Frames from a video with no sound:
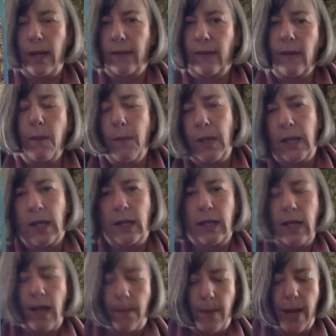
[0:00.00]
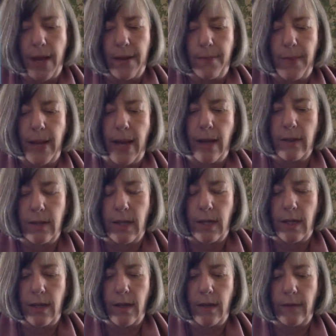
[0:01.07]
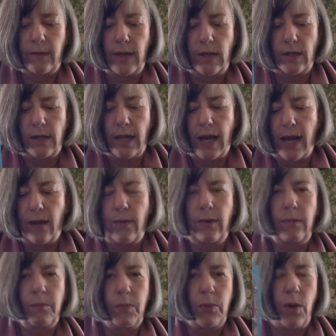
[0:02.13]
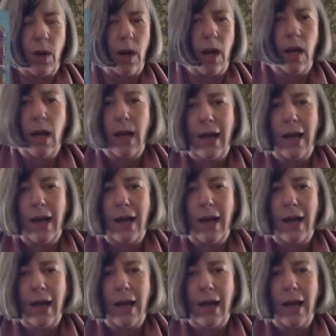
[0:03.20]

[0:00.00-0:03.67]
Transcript: Is something going to come out about Senator Harris Pryor?